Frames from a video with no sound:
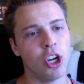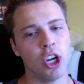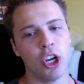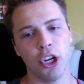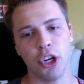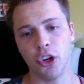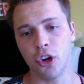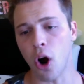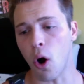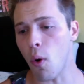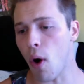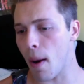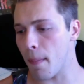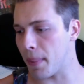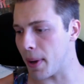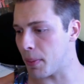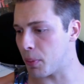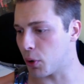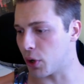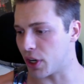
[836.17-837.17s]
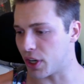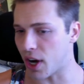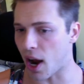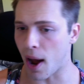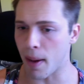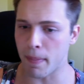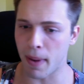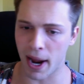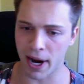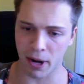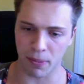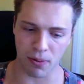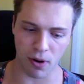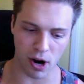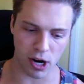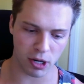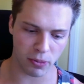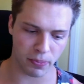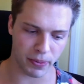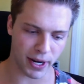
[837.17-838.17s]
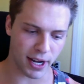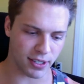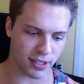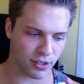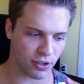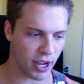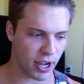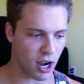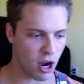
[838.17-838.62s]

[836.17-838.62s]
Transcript: You don't want people to not buy your product because they're like,